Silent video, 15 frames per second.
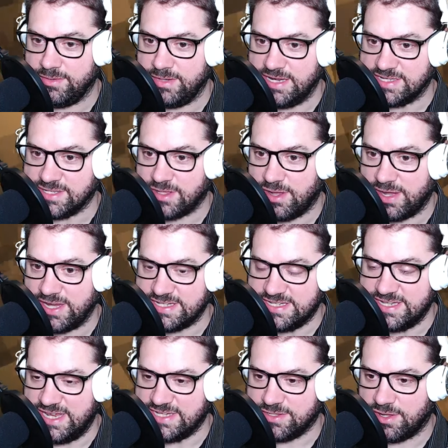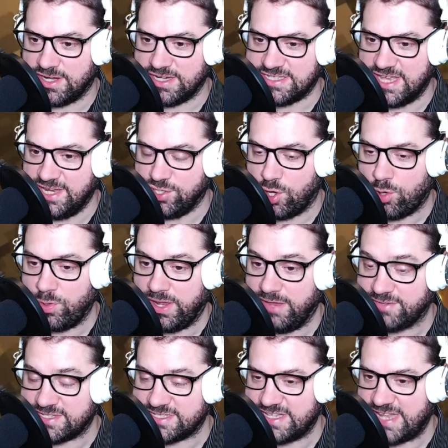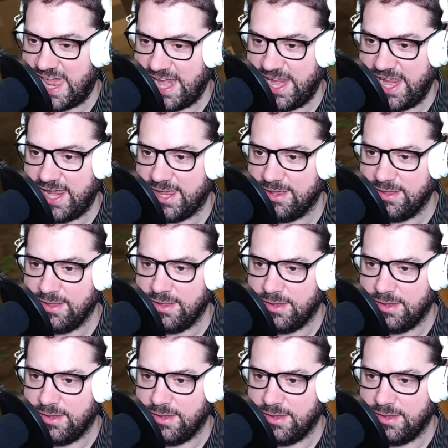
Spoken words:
as long as they don't give us the headache.